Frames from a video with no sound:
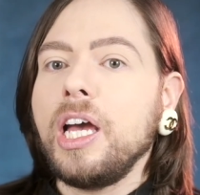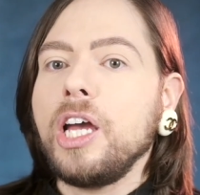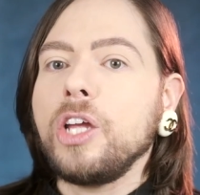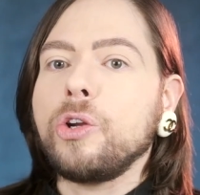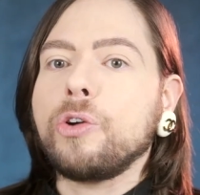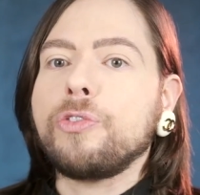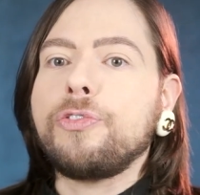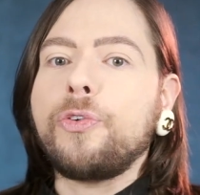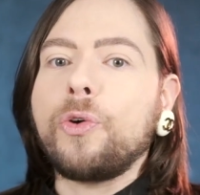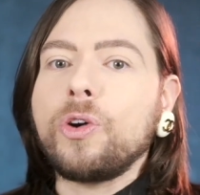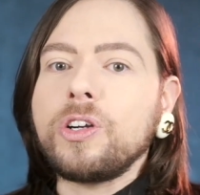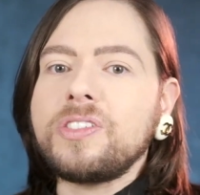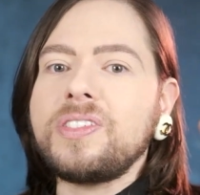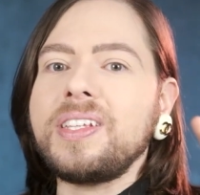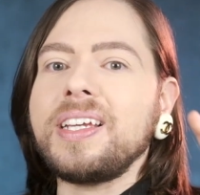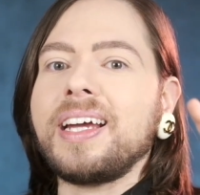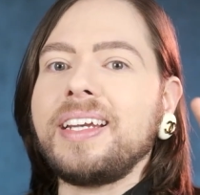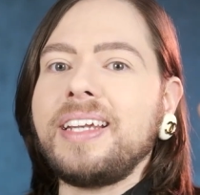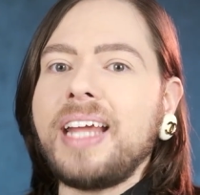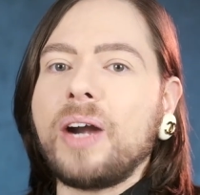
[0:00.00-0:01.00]
You're
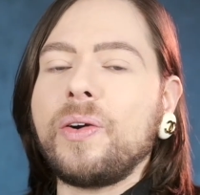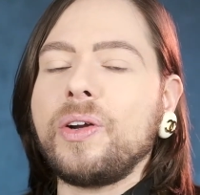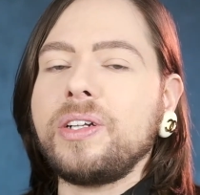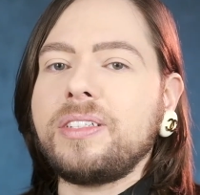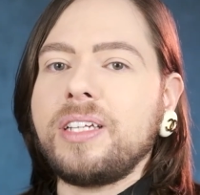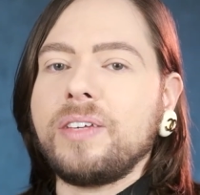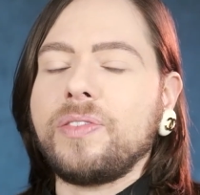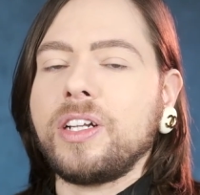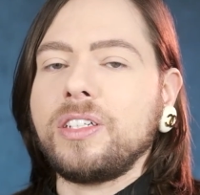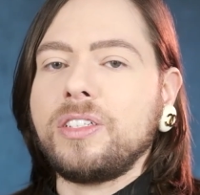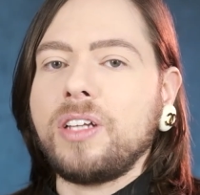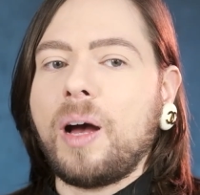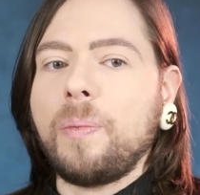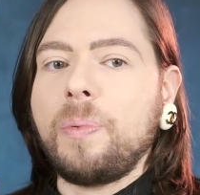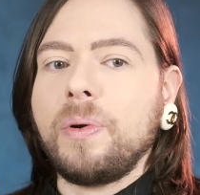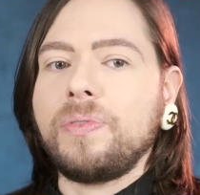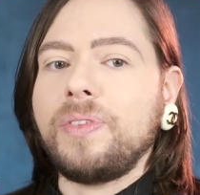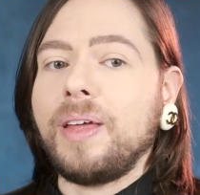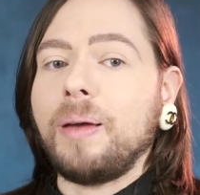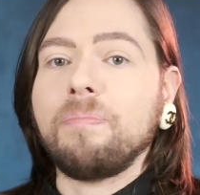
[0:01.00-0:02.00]
forcing a narrative on
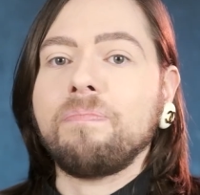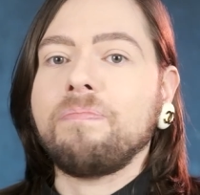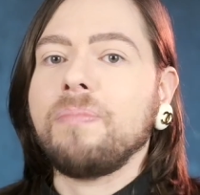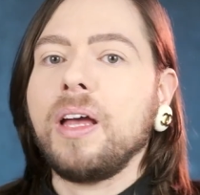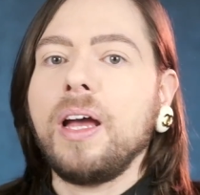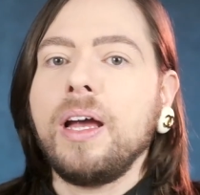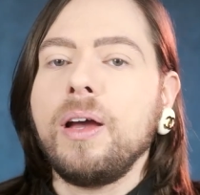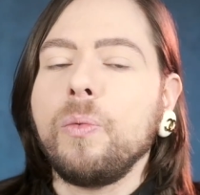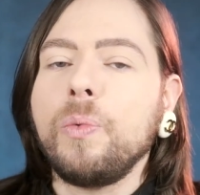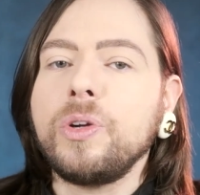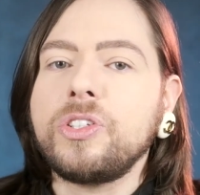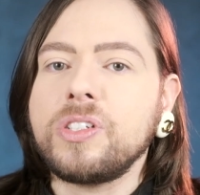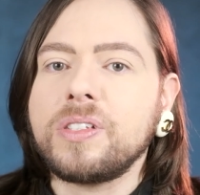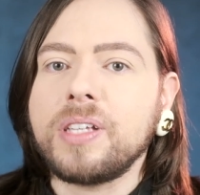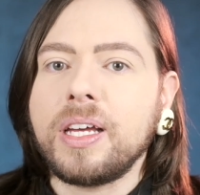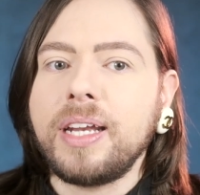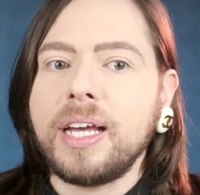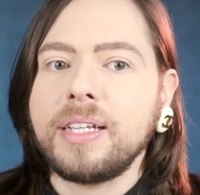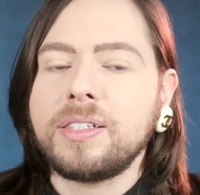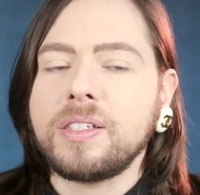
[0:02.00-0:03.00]
top of them, which is
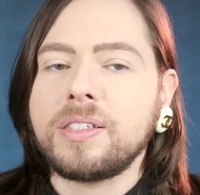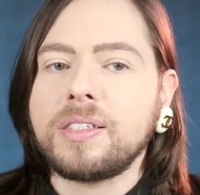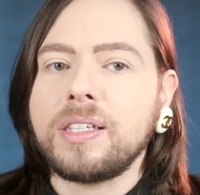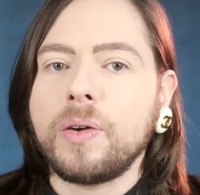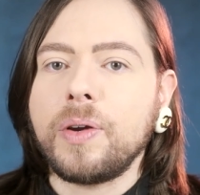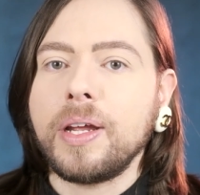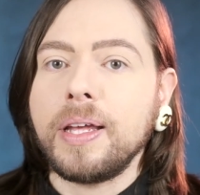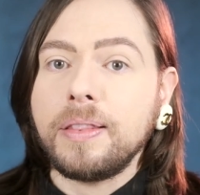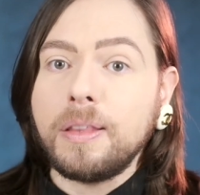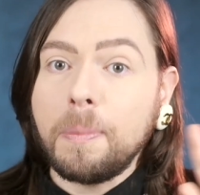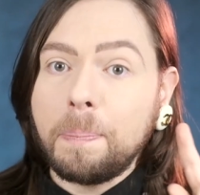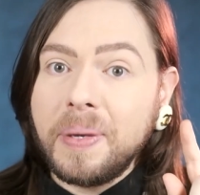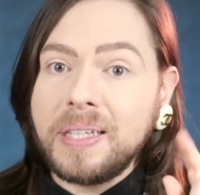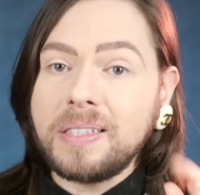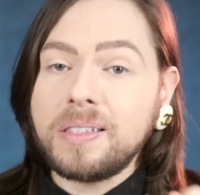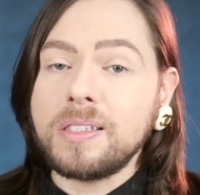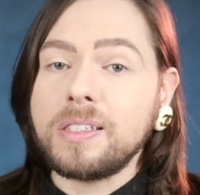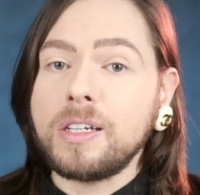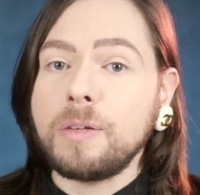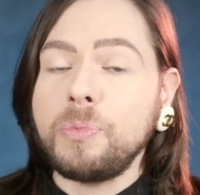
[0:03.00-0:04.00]
unnecessary. The
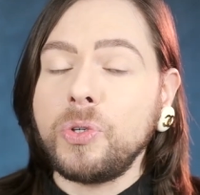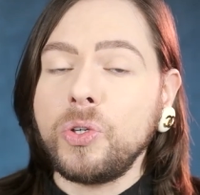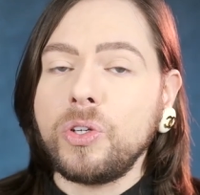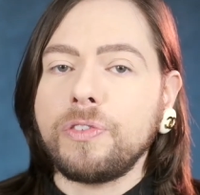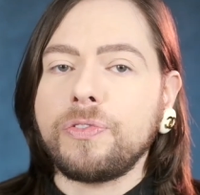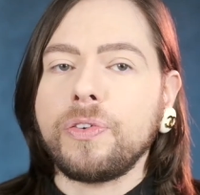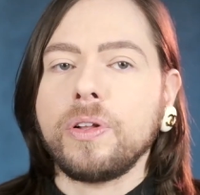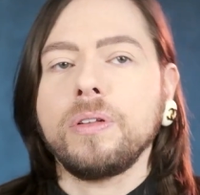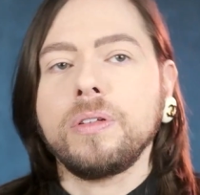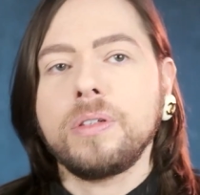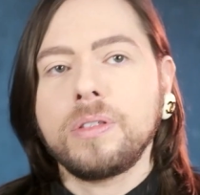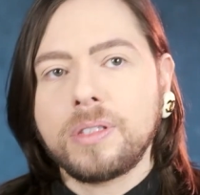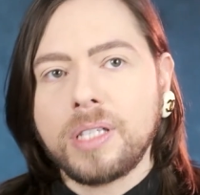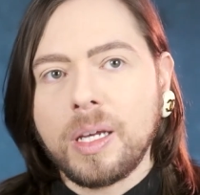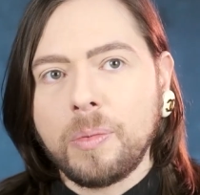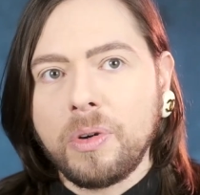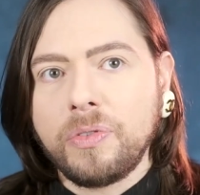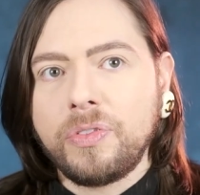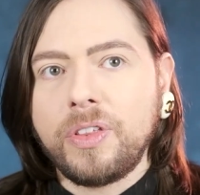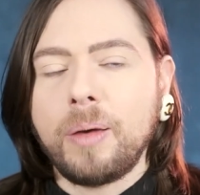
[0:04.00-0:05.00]
pieces are beautiful.
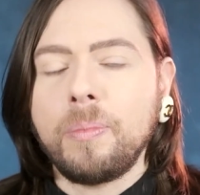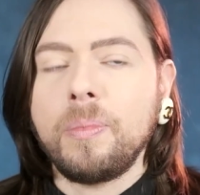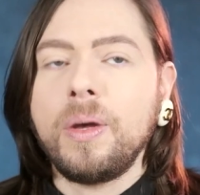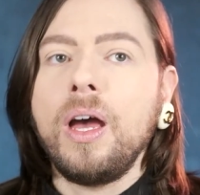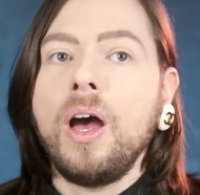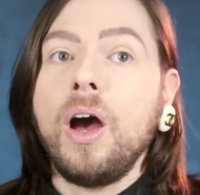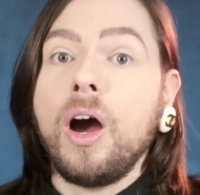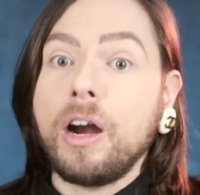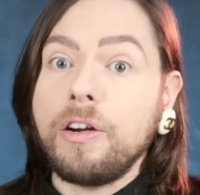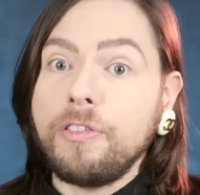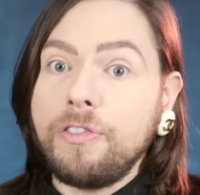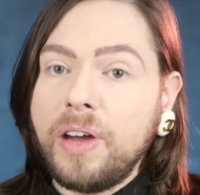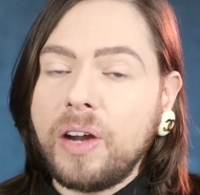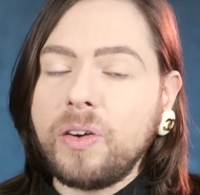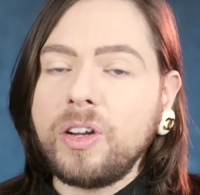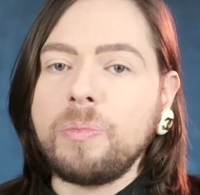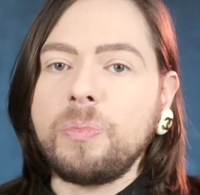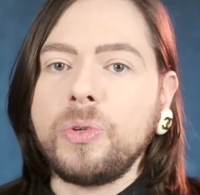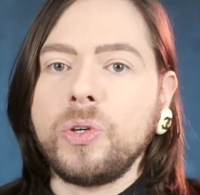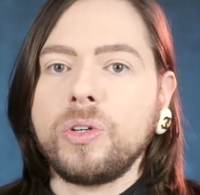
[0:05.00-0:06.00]
Some of them are
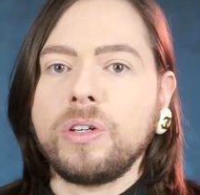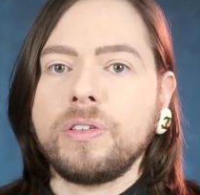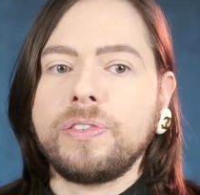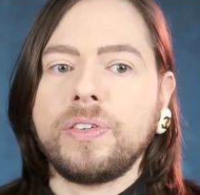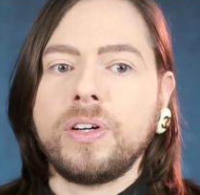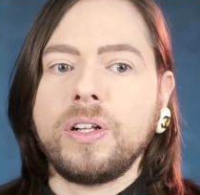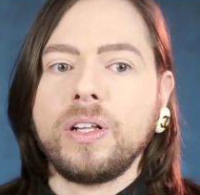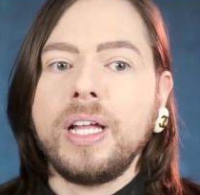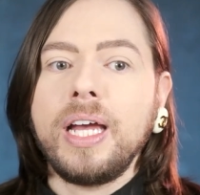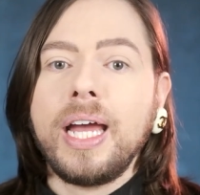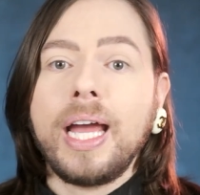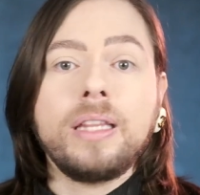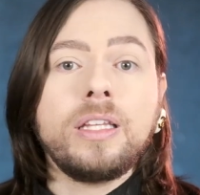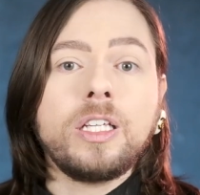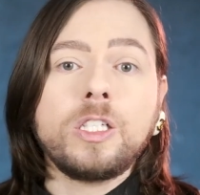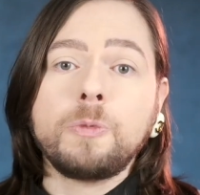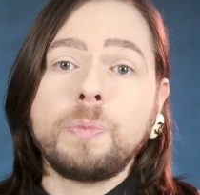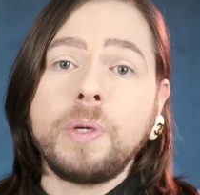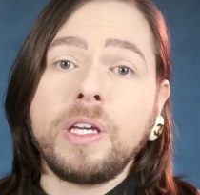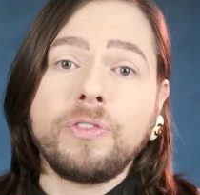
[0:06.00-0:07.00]
very beautiful, and
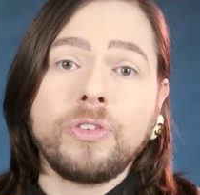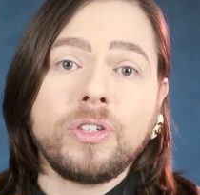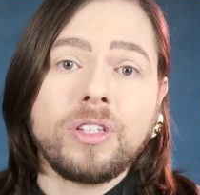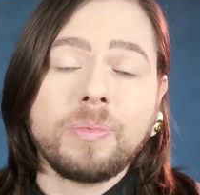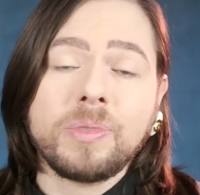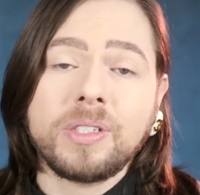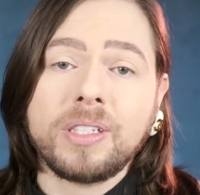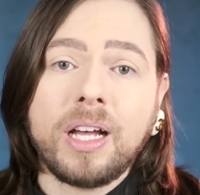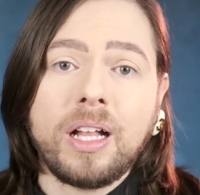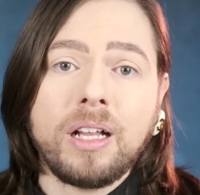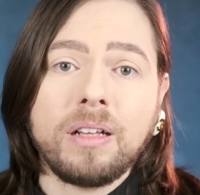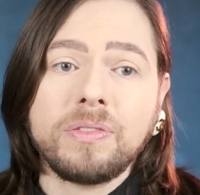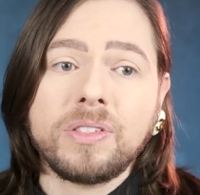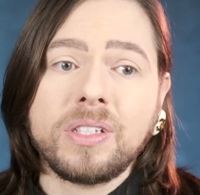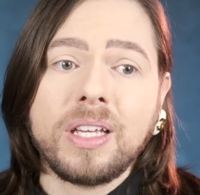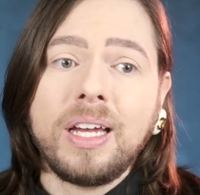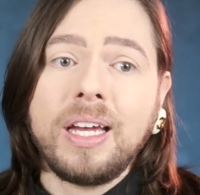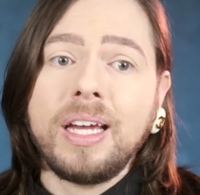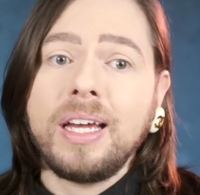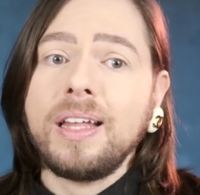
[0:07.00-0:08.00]
they speak for themselves.